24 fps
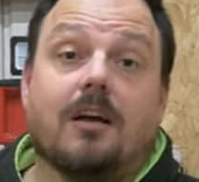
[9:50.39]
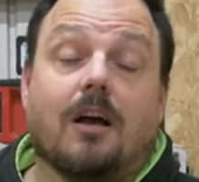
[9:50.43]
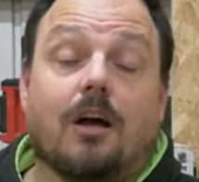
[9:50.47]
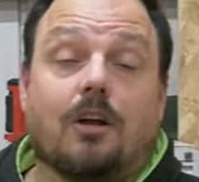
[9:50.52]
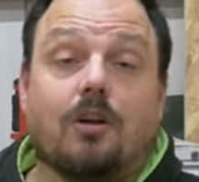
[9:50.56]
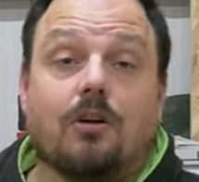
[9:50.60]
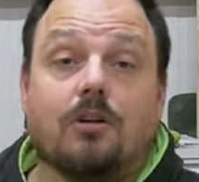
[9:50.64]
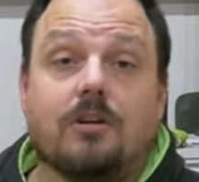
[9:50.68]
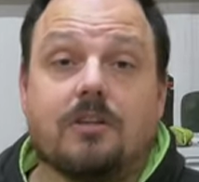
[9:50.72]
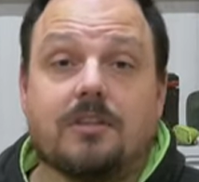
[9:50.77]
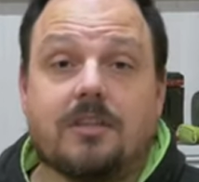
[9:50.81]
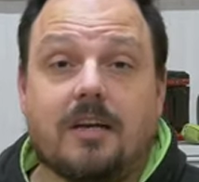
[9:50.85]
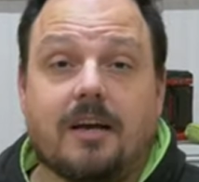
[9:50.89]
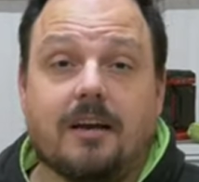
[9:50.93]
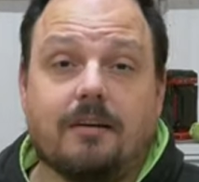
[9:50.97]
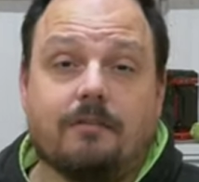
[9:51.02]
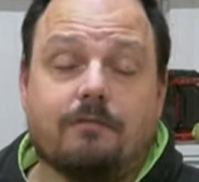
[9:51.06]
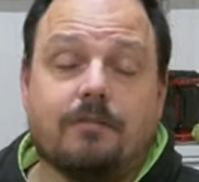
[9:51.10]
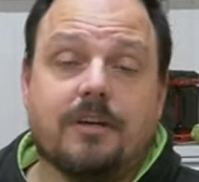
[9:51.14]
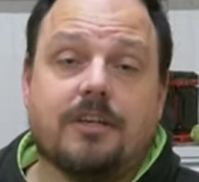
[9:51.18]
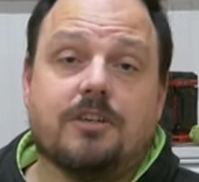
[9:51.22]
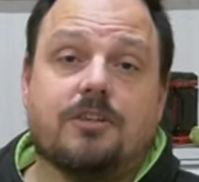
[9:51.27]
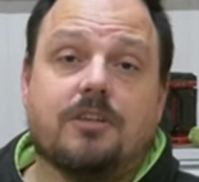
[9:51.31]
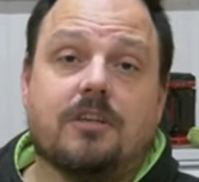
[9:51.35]
alongside
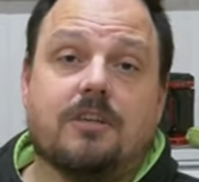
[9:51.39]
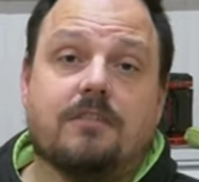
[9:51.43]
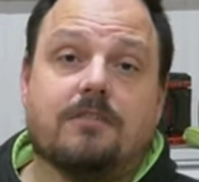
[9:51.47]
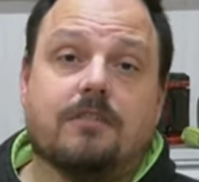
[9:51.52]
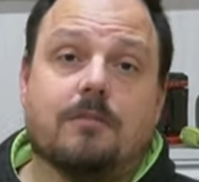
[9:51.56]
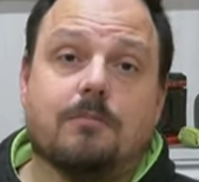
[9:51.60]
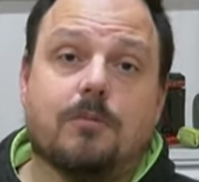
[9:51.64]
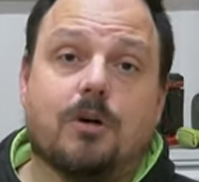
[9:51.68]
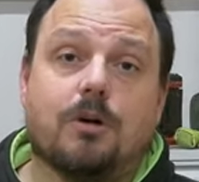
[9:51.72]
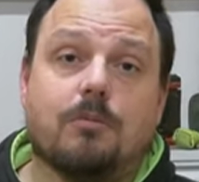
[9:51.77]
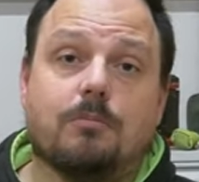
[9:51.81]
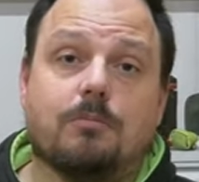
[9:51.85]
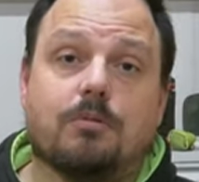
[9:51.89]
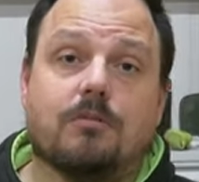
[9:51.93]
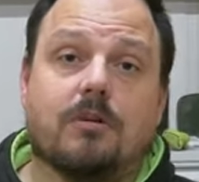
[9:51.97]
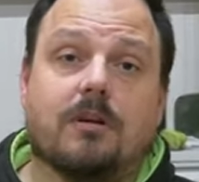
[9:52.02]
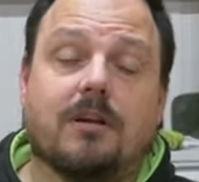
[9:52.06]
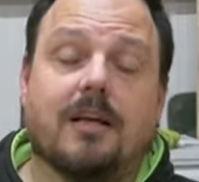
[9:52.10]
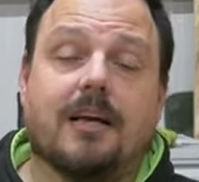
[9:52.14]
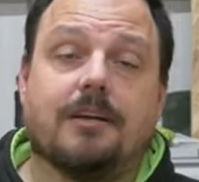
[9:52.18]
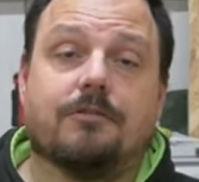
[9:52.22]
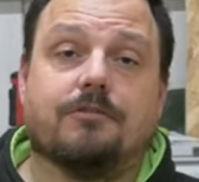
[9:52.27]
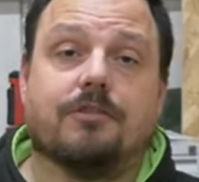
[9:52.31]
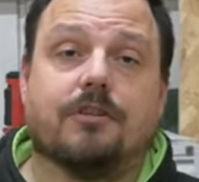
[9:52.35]
Richard from Humber
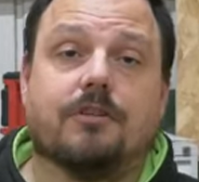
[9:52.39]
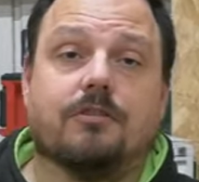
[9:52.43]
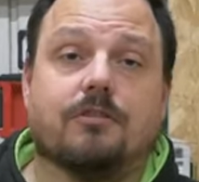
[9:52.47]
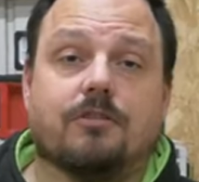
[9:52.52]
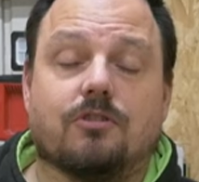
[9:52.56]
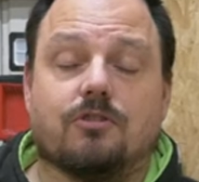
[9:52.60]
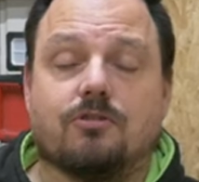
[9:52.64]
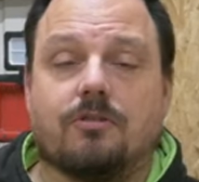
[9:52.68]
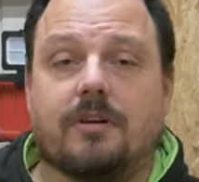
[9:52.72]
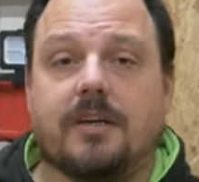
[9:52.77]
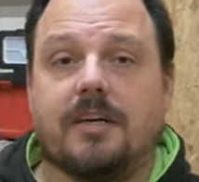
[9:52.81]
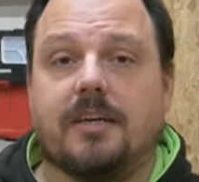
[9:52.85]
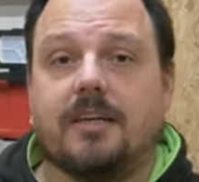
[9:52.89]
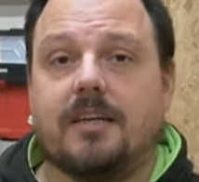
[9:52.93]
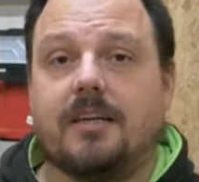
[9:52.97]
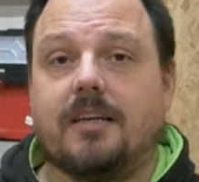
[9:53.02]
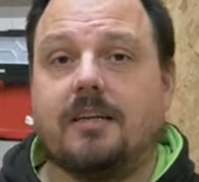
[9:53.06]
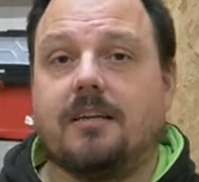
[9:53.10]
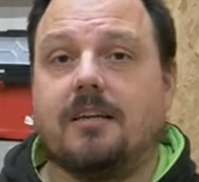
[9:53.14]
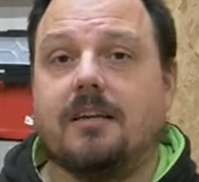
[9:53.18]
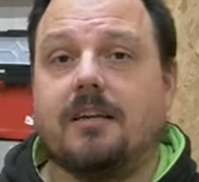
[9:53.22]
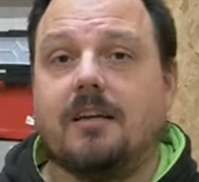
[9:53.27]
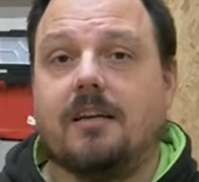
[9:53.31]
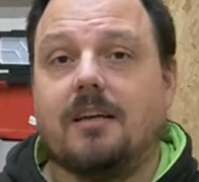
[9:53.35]
Electrical
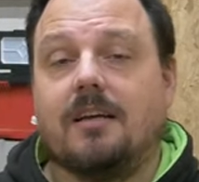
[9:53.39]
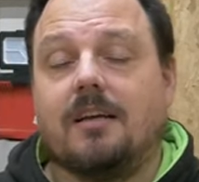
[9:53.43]
Training.